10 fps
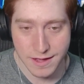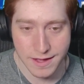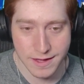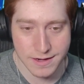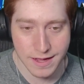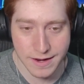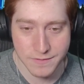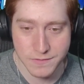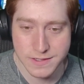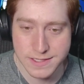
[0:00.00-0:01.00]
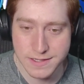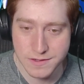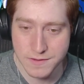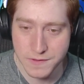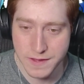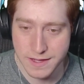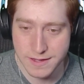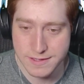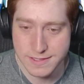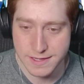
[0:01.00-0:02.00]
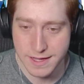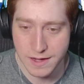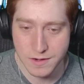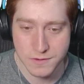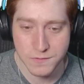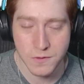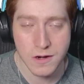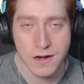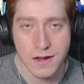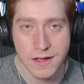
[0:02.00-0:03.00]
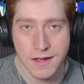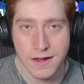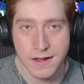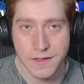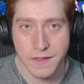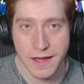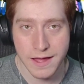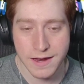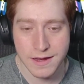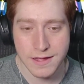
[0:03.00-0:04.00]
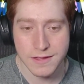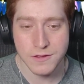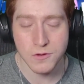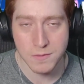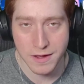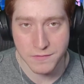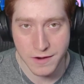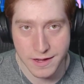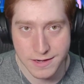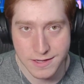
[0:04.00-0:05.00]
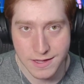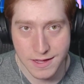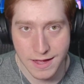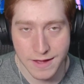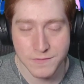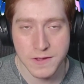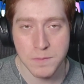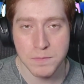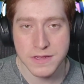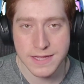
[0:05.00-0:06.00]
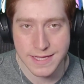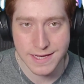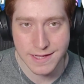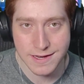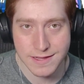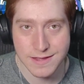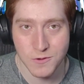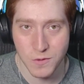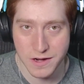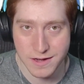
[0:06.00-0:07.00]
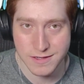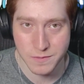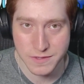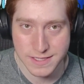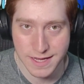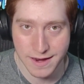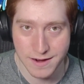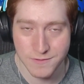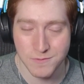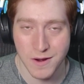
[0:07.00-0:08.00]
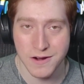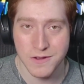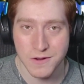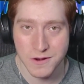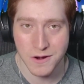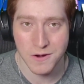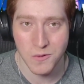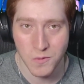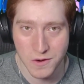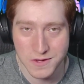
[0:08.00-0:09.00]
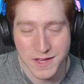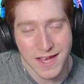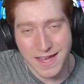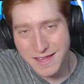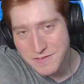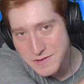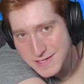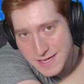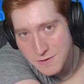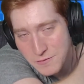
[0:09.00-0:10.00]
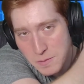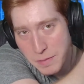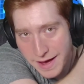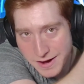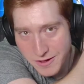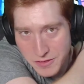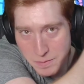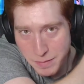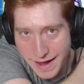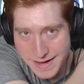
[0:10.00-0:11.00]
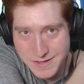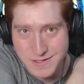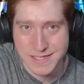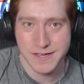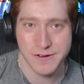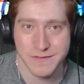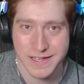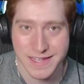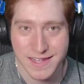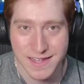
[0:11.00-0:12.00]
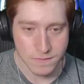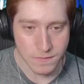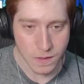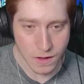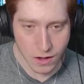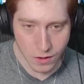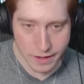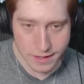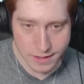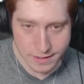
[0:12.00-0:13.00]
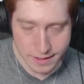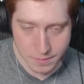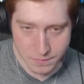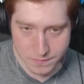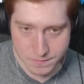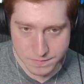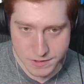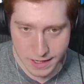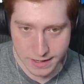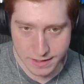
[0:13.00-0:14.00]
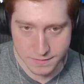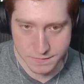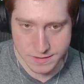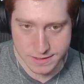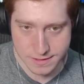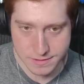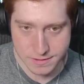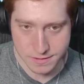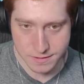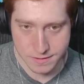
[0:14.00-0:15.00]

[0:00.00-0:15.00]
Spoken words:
and every single thing is accounted for, then you, my friend, have completed the 100% of Mario Kart World. Give yourself a pat on the back, you deserve it. Oh, I got a game chat invitation.